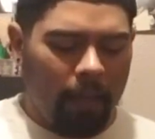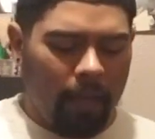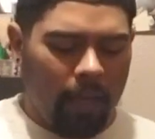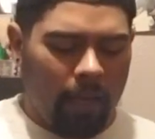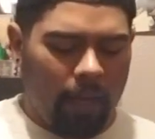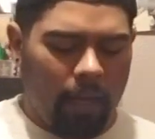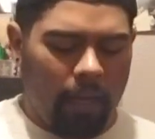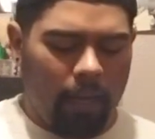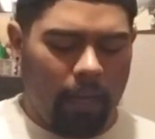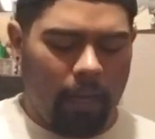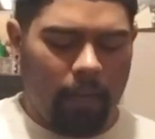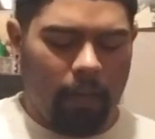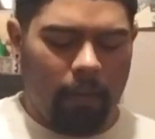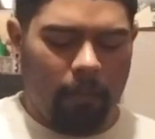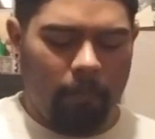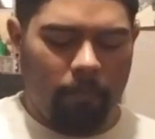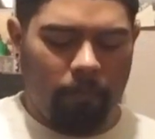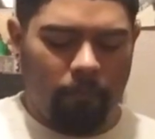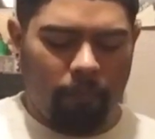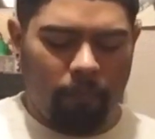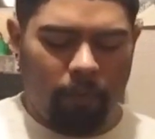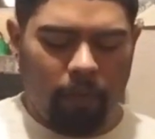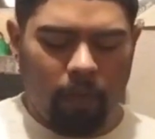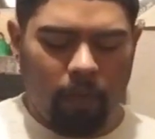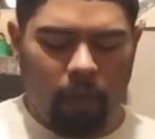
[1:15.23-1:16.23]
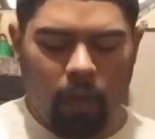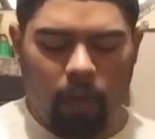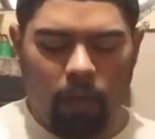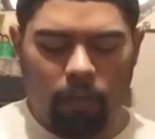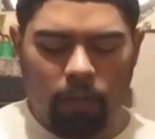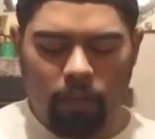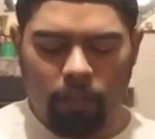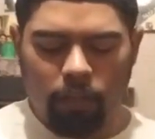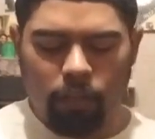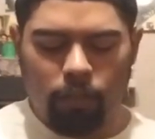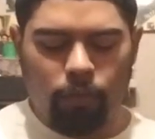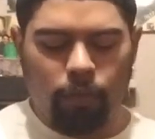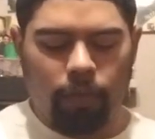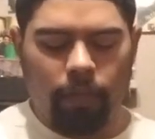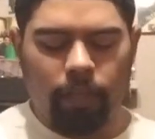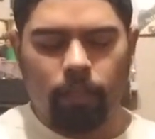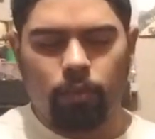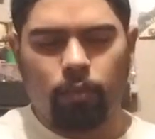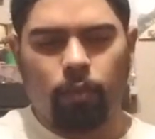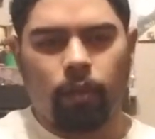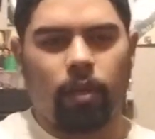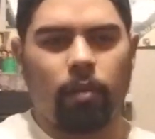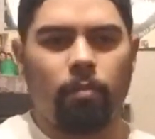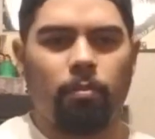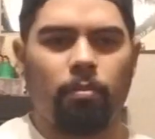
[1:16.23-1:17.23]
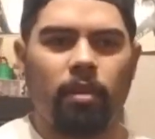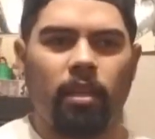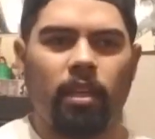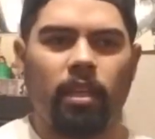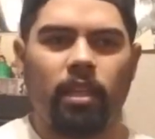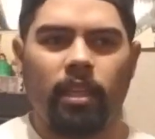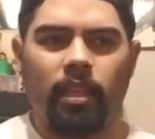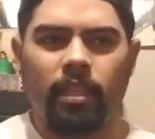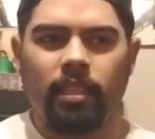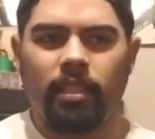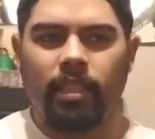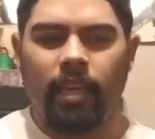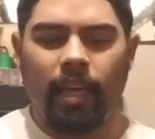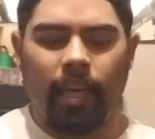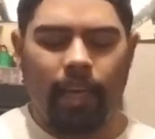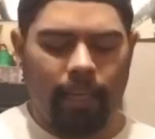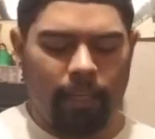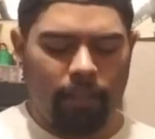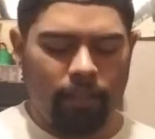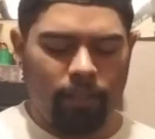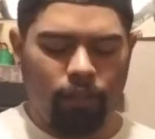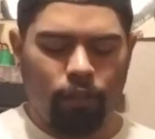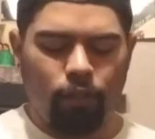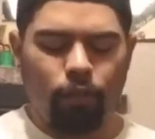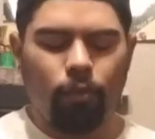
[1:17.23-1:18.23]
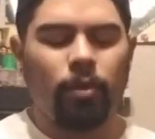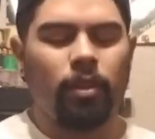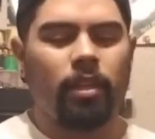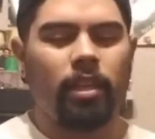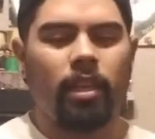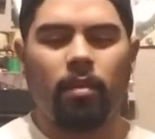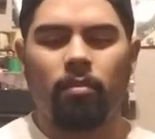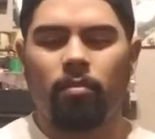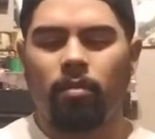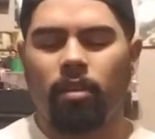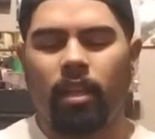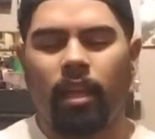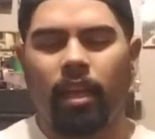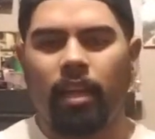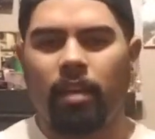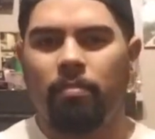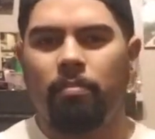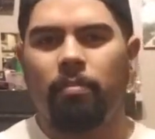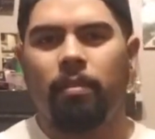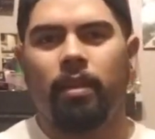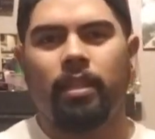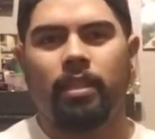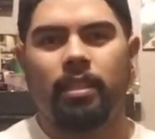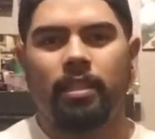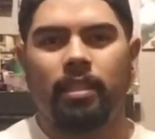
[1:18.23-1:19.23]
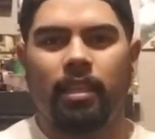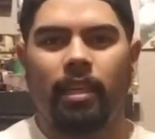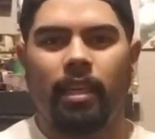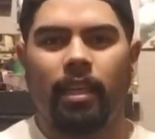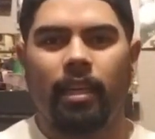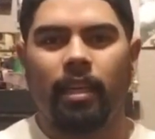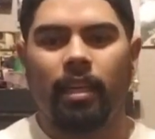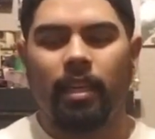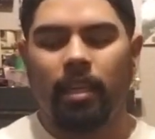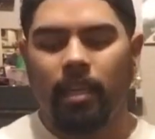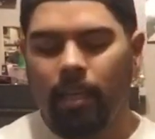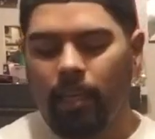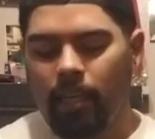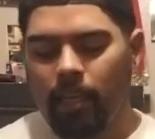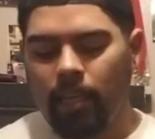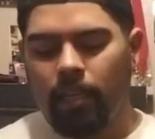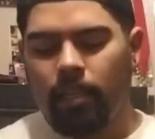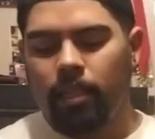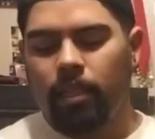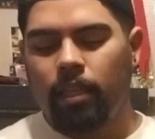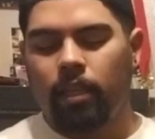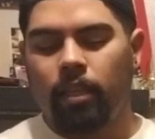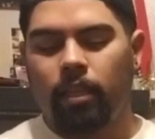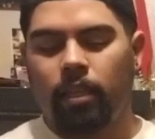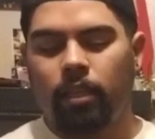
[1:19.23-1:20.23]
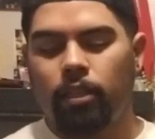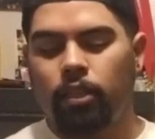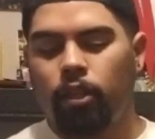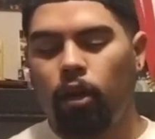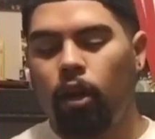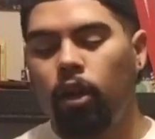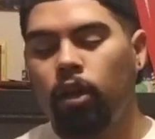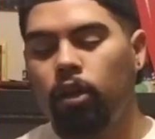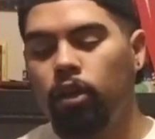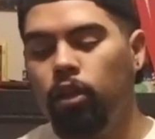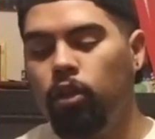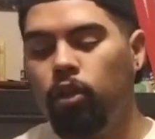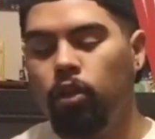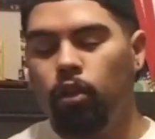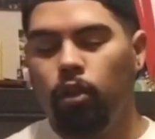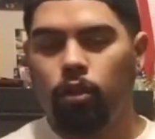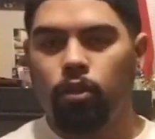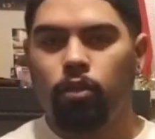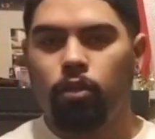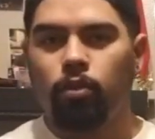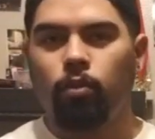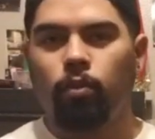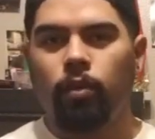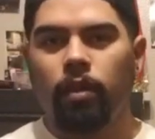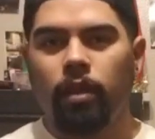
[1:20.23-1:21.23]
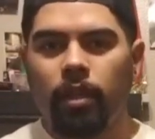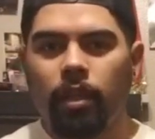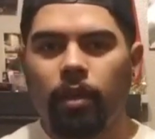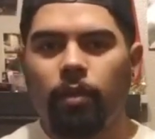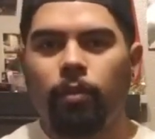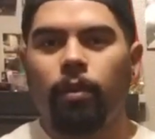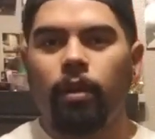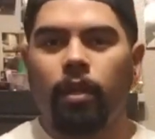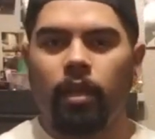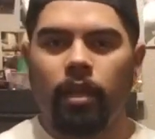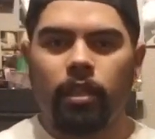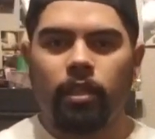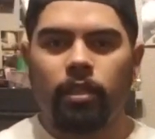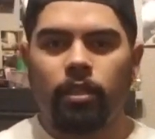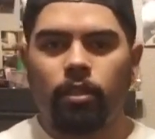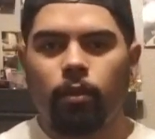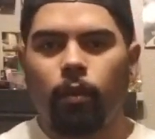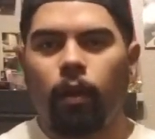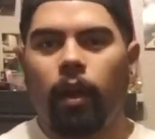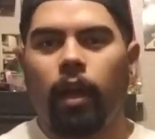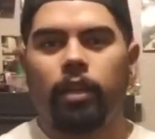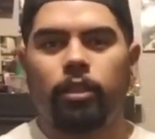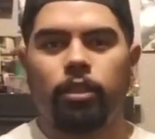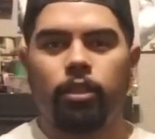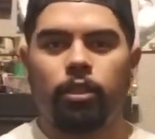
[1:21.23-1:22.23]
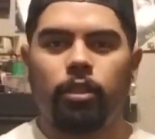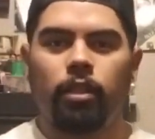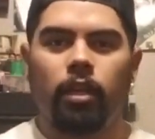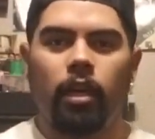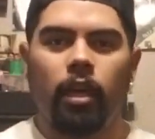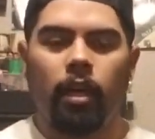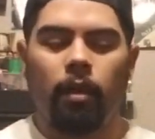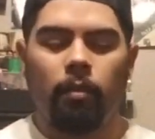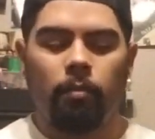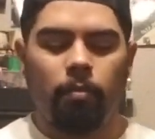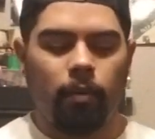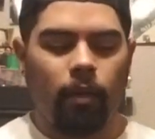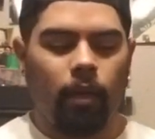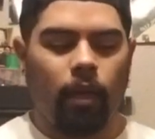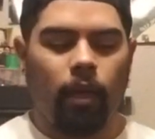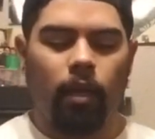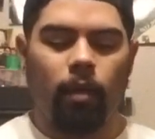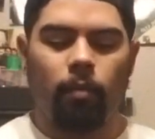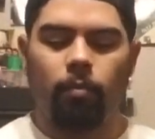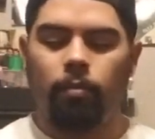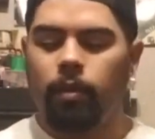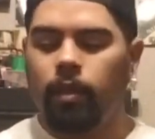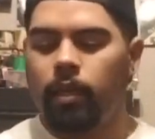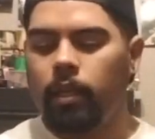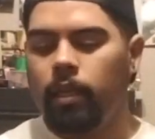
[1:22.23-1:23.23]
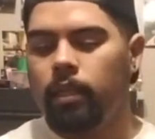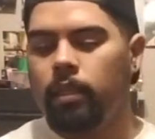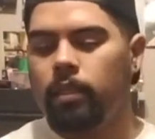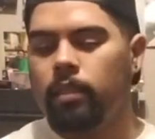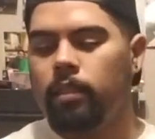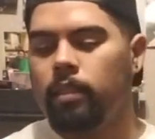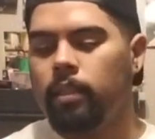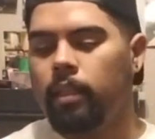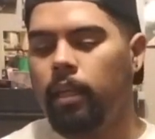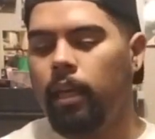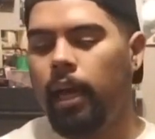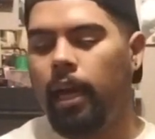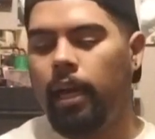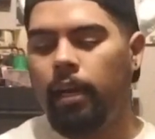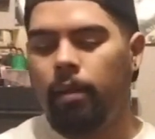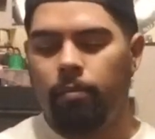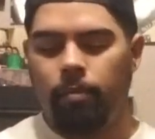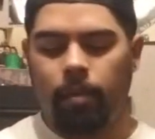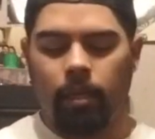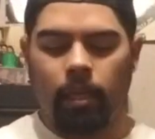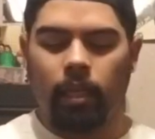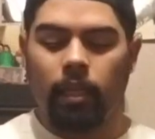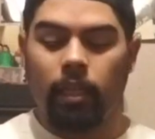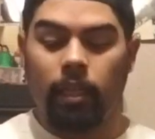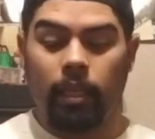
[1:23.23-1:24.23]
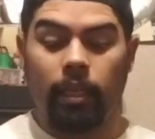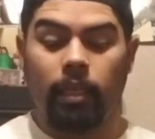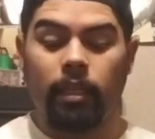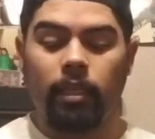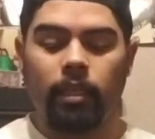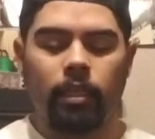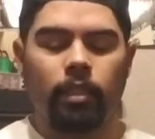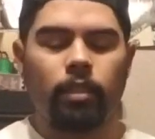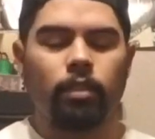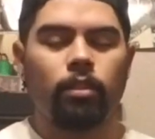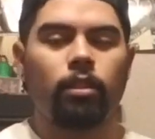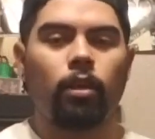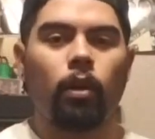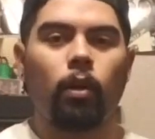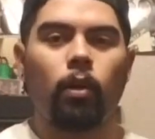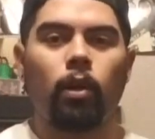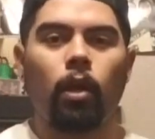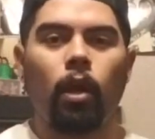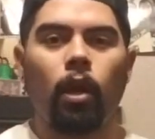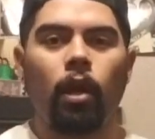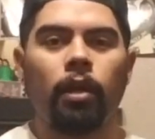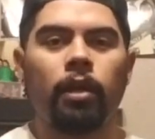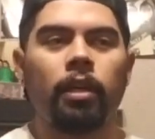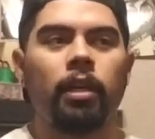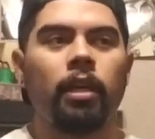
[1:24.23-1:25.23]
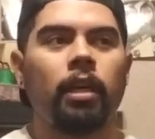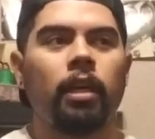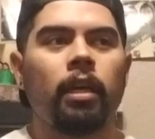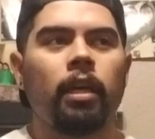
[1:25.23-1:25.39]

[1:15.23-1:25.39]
All the strings were completely dead. 2 of them were like missing. The guitar looked really scratched up because it hadn't been cleaned in so long.